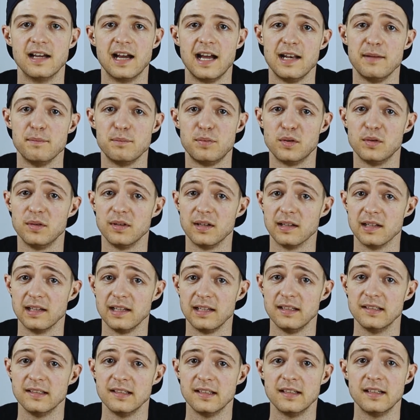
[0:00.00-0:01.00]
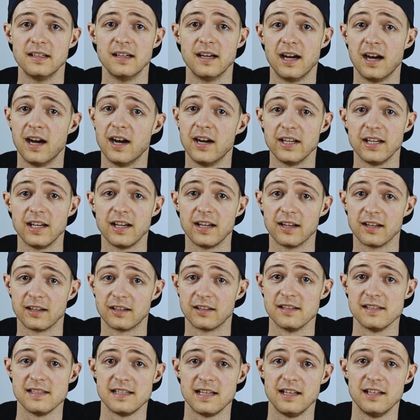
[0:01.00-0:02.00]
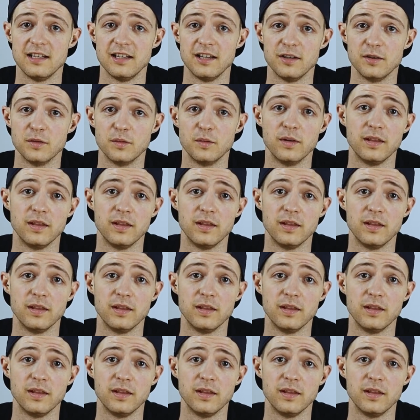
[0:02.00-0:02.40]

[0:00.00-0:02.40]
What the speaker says: And importantly, are you going to continue